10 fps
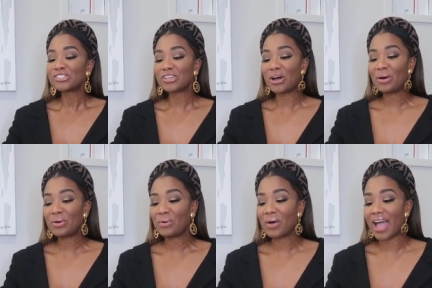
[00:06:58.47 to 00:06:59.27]

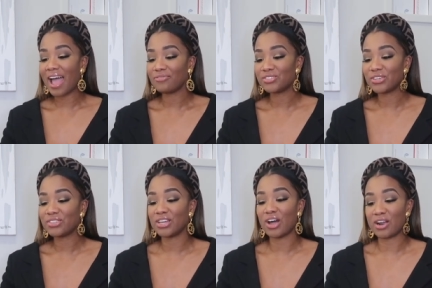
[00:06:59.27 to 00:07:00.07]
So after
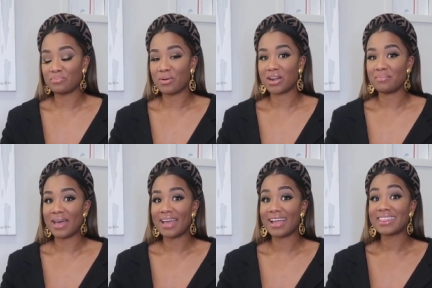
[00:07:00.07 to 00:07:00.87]
the garden party
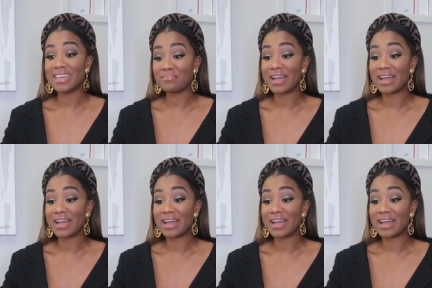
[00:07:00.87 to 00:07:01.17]
bag, I think